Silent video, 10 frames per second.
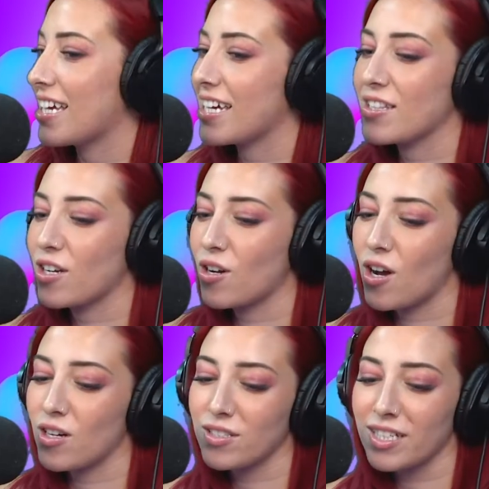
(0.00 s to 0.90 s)
They, they're
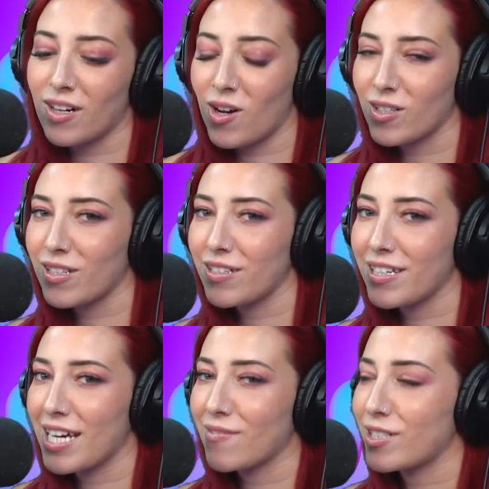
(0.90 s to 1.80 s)
all they're all a little
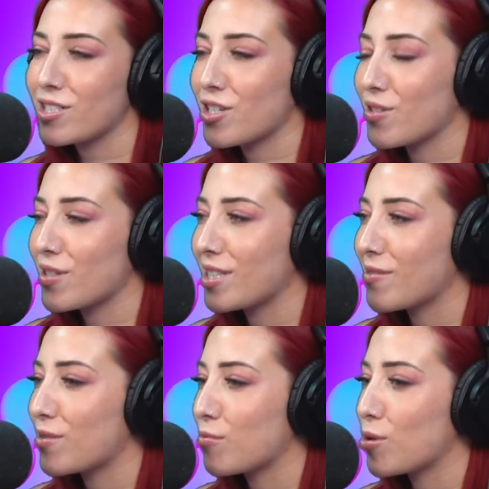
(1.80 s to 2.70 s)
gay for each other. They
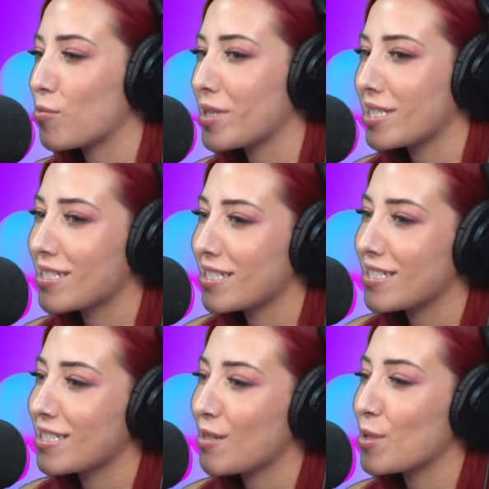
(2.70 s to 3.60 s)
love their
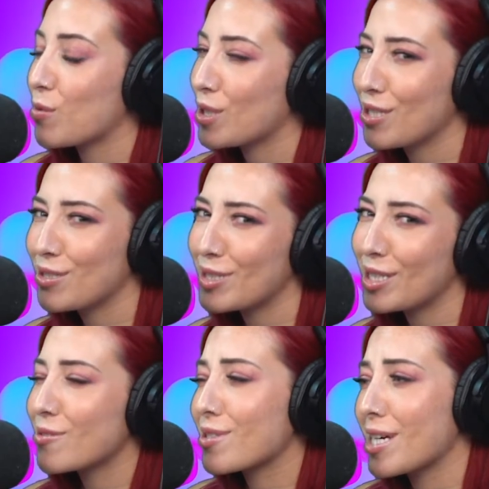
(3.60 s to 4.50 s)
bromances. I'm like, what are you doing
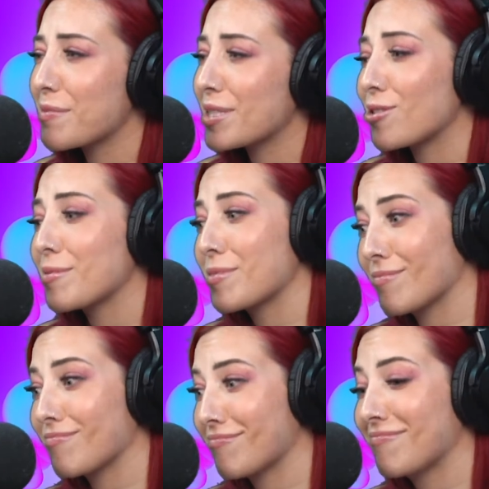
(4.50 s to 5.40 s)
on those camping trips?
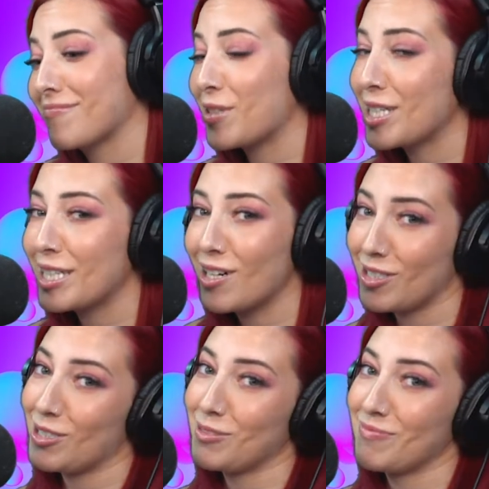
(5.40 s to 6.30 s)
We all know.